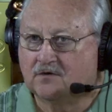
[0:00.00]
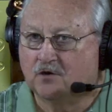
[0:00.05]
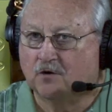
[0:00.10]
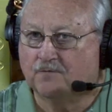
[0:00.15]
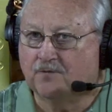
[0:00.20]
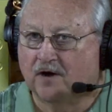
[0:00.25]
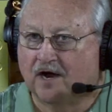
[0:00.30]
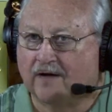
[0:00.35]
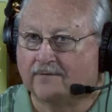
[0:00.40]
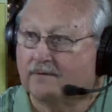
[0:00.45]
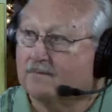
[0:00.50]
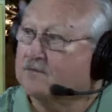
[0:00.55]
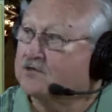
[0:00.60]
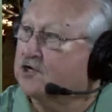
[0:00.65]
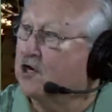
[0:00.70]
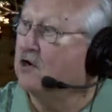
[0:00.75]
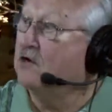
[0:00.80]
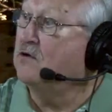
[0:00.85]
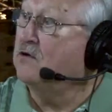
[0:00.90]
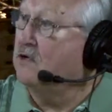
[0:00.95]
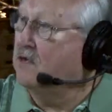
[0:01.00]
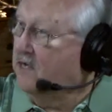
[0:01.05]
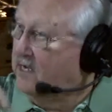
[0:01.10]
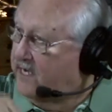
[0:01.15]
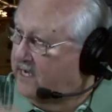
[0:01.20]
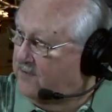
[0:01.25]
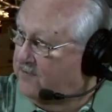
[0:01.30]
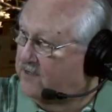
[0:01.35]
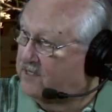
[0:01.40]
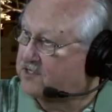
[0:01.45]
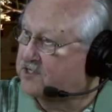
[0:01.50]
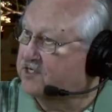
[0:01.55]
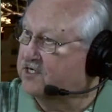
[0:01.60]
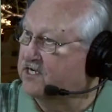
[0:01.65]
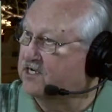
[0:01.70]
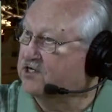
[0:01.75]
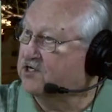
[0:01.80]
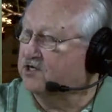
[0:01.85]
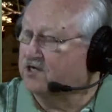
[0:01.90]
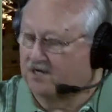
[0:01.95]
no problem. So in this
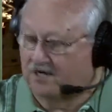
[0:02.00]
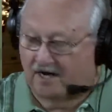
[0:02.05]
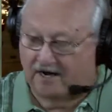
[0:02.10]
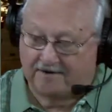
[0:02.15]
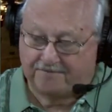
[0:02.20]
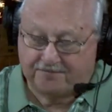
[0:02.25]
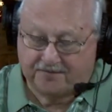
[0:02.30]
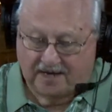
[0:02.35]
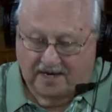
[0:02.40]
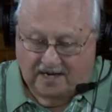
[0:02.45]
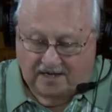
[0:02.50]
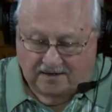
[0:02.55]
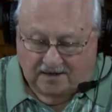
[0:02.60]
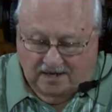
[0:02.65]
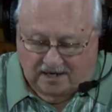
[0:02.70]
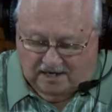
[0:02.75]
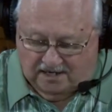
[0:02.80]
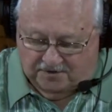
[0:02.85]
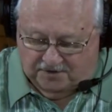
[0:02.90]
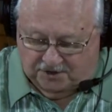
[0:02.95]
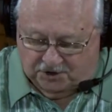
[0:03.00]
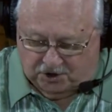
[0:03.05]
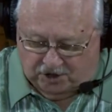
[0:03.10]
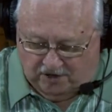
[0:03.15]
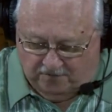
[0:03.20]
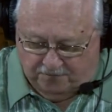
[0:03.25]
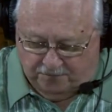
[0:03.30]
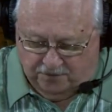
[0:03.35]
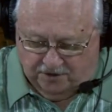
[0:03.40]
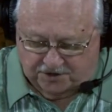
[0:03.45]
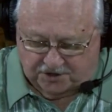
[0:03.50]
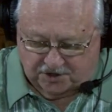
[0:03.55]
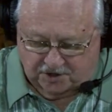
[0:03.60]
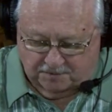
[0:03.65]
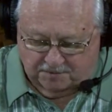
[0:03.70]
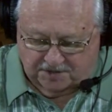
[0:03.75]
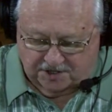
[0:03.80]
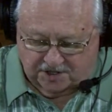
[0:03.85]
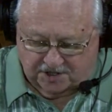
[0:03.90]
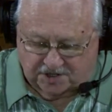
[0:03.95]
dish tonight, the chef put
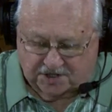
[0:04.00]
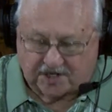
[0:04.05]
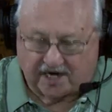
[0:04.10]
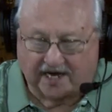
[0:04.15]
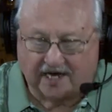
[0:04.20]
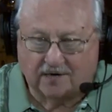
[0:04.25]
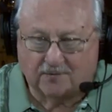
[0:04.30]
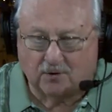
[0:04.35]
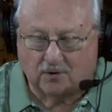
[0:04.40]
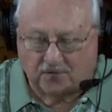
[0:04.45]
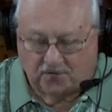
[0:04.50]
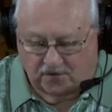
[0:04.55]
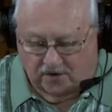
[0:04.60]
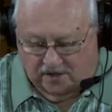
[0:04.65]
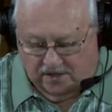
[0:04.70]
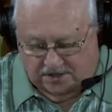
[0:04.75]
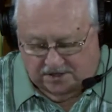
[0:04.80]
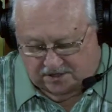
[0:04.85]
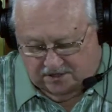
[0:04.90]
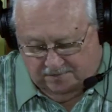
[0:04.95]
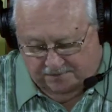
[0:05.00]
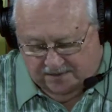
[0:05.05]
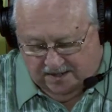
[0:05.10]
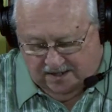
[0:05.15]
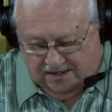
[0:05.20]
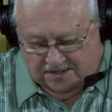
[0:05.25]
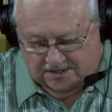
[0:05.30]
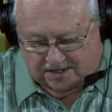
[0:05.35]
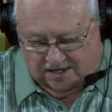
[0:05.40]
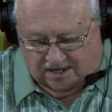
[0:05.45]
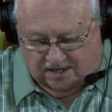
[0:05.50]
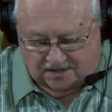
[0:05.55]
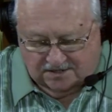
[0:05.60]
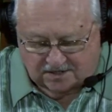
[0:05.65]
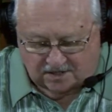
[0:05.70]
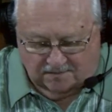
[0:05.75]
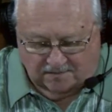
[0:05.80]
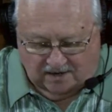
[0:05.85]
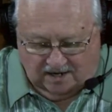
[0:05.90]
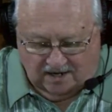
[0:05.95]
some sustainable fish,
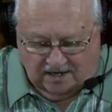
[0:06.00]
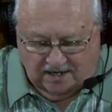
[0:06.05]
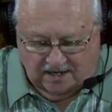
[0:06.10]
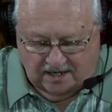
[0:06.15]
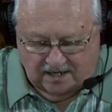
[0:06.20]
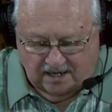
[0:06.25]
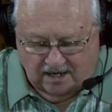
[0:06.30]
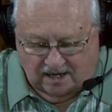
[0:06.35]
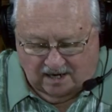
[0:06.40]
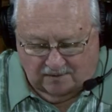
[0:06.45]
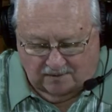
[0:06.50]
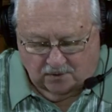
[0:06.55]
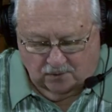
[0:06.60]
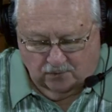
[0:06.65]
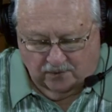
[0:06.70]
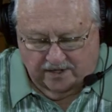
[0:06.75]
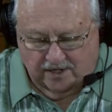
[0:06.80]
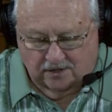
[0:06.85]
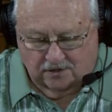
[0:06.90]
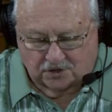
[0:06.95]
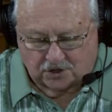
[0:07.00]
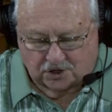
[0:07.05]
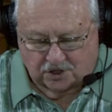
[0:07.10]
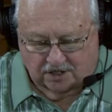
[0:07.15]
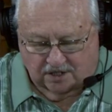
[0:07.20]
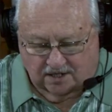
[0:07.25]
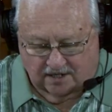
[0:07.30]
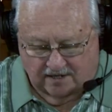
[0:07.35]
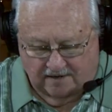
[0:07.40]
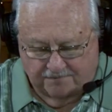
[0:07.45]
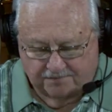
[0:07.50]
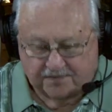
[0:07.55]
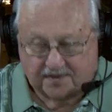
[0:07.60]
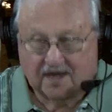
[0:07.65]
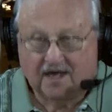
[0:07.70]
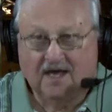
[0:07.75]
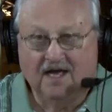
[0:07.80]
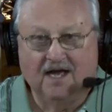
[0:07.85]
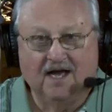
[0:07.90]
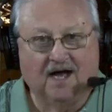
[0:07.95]
some ají amarillo chili,
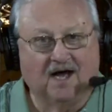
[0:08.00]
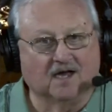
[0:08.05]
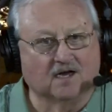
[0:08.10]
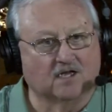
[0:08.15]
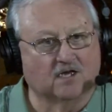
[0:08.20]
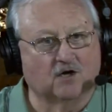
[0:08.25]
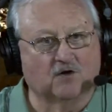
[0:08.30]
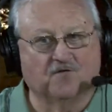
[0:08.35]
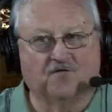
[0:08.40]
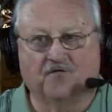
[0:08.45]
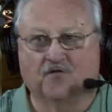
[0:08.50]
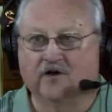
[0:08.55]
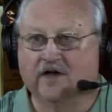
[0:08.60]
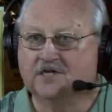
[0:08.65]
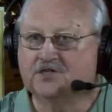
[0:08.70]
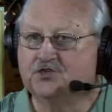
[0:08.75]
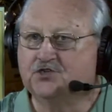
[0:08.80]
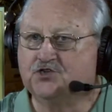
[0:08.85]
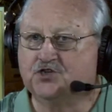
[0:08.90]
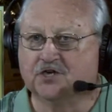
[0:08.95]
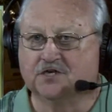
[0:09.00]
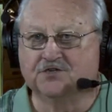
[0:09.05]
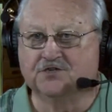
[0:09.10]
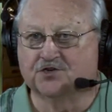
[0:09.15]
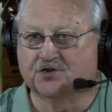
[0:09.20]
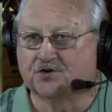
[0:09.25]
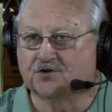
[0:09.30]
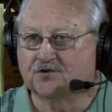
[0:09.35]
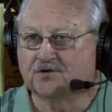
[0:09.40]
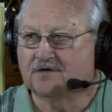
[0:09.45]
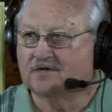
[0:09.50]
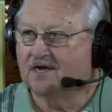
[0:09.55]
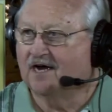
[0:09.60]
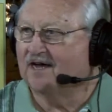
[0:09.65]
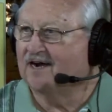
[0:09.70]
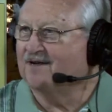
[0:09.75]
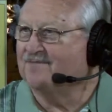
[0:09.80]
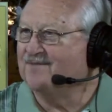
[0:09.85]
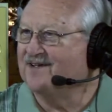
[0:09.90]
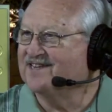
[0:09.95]
a little fresh ginger.
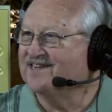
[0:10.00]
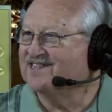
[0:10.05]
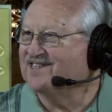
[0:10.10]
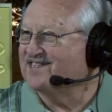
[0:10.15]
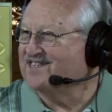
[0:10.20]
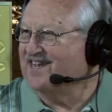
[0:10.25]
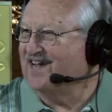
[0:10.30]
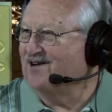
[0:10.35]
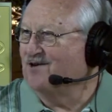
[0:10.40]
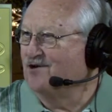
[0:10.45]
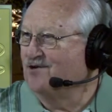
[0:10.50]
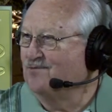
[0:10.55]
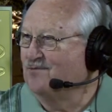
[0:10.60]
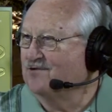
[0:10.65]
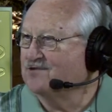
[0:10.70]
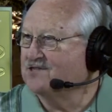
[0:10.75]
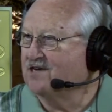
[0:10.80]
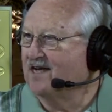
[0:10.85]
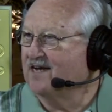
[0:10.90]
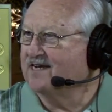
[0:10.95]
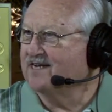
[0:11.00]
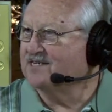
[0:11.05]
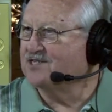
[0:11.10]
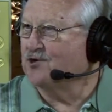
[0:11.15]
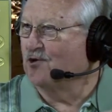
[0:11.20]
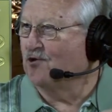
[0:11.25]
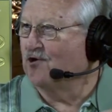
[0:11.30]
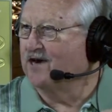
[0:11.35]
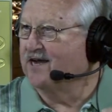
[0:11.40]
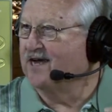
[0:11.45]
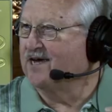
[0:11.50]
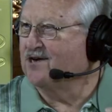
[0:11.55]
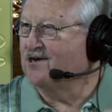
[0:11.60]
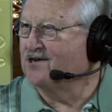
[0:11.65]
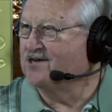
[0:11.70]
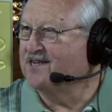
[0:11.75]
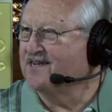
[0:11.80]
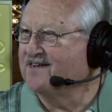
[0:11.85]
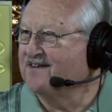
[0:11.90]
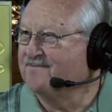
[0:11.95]
God, it makes it sound almost like it's
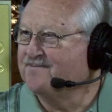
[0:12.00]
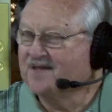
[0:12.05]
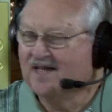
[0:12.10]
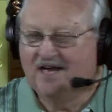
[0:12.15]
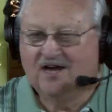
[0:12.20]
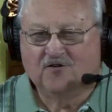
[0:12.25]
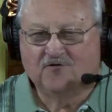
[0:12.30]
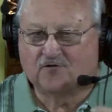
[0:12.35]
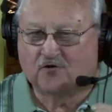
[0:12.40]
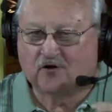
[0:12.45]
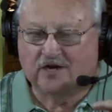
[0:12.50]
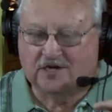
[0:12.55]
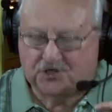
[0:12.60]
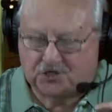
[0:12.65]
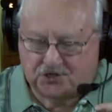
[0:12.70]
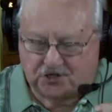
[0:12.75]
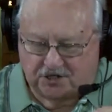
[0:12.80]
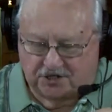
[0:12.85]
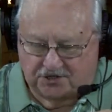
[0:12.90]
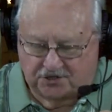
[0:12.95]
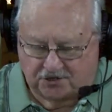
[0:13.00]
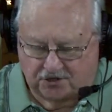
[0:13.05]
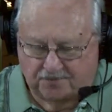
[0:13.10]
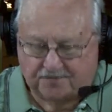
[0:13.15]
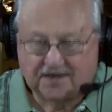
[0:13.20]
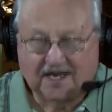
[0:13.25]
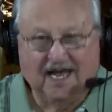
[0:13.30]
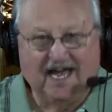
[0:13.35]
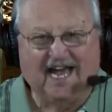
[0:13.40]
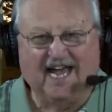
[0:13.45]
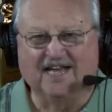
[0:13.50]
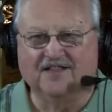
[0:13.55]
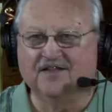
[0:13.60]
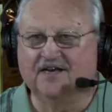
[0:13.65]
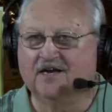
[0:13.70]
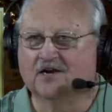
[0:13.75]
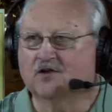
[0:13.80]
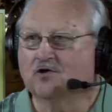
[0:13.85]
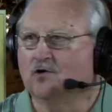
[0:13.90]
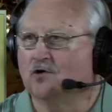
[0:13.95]
Oriental, doesn't it? Fresh ginger, and
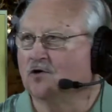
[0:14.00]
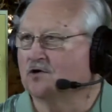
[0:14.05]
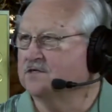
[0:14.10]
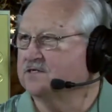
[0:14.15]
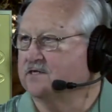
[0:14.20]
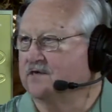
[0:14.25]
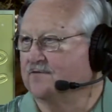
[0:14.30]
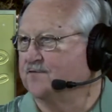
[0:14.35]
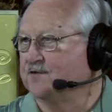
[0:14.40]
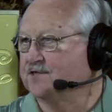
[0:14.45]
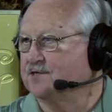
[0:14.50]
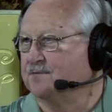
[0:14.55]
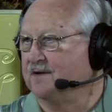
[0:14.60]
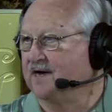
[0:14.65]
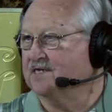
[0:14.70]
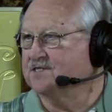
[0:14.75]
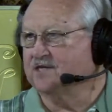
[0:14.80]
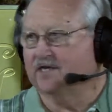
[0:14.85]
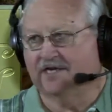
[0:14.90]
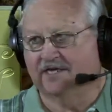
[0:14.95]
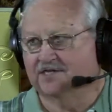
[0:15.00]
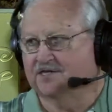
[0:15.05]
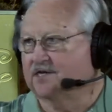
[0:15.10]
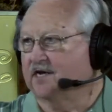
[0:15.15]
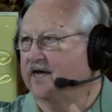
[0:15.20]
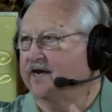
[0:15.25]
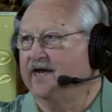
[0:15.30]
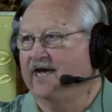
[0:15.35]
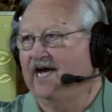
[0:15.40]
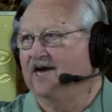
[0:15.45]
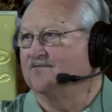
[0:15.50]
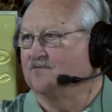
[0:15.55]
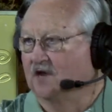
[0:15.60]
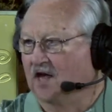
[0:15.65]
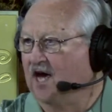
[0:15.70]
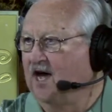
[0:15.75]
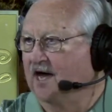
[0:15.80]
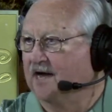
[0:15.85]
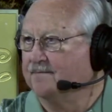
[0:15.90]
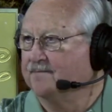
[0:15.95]
then of course, if it's Mexican, it's got to
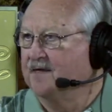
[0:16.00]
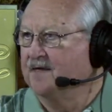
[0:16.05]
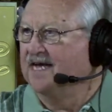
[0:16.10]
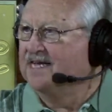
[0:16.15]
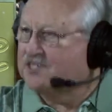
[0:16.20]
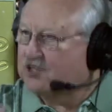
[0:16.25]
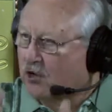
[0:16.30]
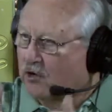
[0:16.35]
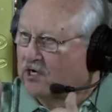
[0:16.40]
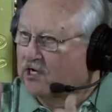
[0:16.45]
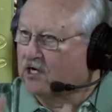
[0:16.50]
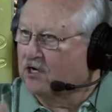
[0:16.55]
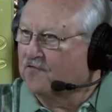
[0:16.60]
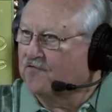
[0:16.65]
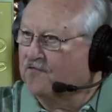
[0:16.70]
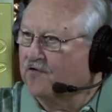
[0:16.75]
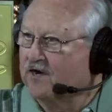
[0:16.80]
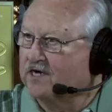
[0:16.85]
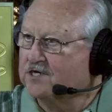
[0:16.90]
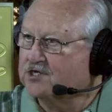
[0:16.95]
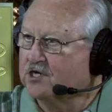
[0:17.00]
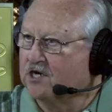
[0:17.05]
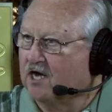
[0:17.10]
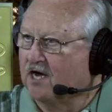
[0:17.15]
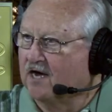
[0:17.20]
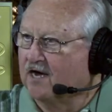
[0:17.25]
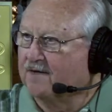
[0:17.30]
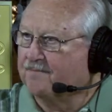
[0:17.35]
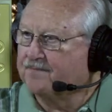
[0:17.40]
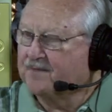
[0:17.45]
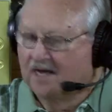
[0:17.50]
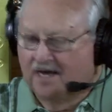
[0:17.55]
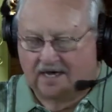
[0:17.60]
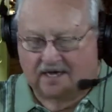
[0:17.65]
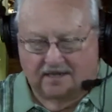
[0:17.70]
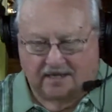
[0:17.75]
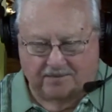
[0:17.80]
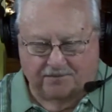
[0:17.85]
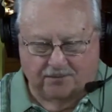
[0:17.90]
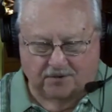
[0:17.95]
have lime, so a little fresh lime.
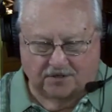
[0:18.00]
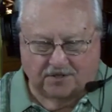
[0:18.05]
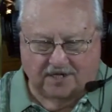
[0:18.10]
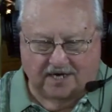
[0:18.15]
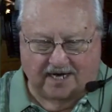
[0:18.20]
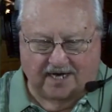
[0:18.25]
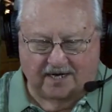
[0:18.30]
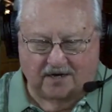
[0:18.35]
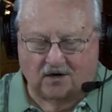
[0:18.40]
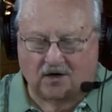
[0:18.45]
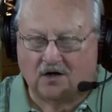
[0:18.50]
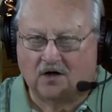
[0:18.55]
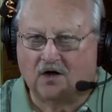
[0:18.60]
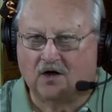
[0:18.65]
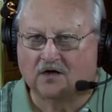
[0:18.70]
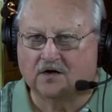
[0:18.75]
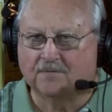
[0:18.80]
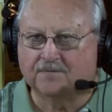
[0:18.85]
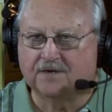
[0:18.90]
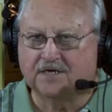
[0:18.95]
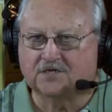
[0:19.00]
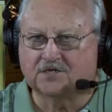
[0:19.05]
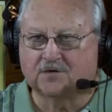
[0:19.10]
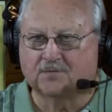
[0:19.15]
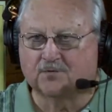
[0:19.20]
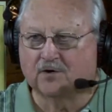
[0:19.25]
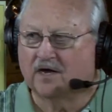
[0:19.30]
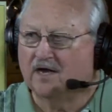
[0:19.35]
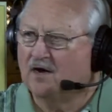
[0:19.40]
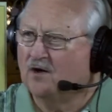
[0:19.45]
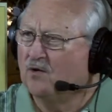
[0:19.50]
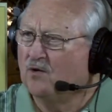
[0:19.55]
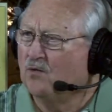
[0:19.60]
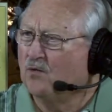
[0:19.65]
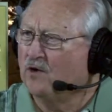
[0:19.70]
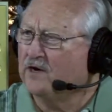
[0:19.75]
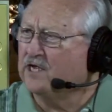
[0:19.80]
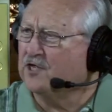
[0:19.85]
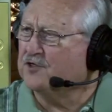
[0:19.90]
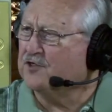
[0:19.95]
And they put that on a piece of bread.
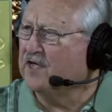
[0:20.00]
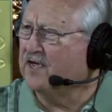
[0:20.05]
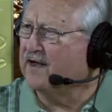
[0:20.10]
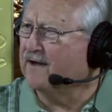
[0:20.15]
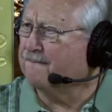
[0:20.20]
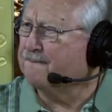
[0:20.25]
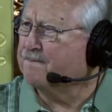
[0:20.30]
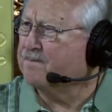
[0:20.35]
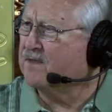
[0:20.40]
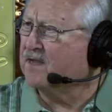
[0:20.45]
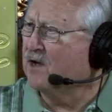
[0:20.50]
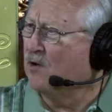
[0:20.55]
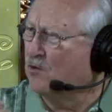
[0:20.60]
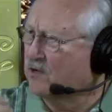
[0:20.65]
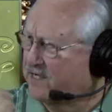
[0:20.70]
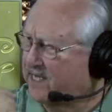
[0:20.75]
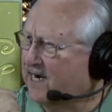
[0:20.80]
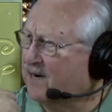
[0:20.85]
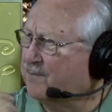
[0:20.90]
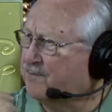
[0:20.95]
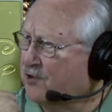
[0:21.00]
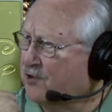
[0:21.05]
What do you think? Was that